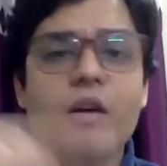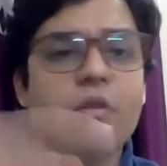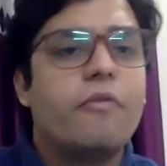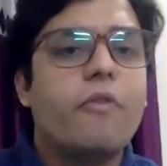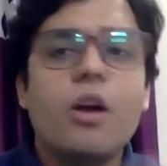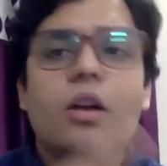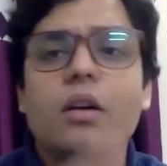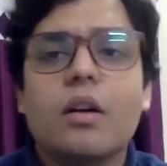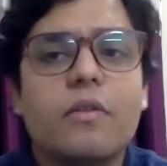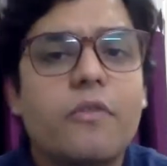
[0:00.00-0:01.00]
for
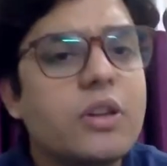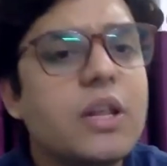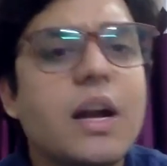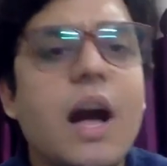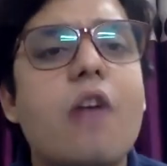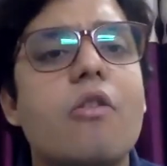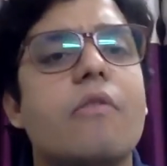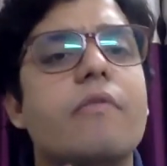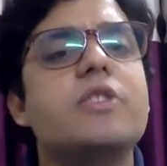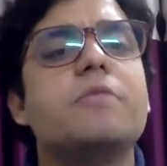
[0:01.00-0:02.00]
the cow
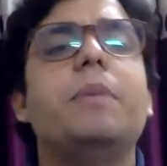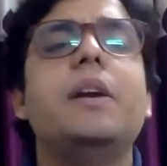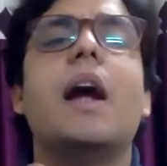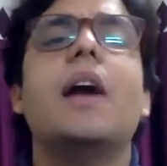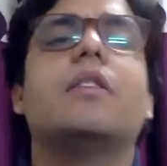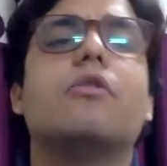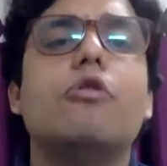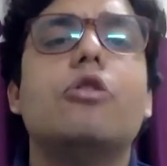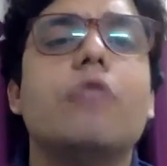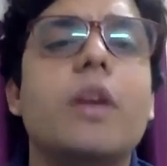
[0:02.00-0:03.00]
which B had sold
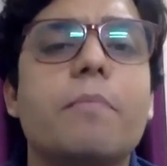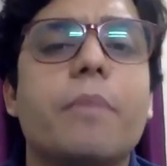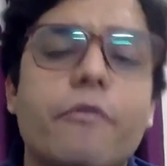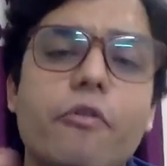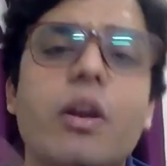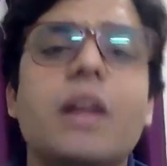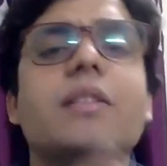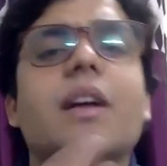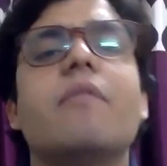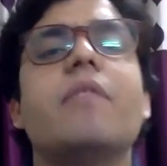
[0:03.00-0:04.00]
to him before his
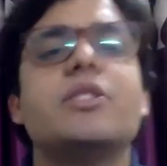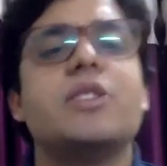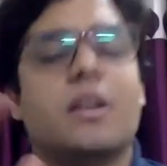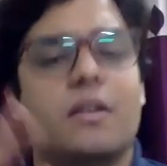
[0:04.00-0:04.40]
conviction.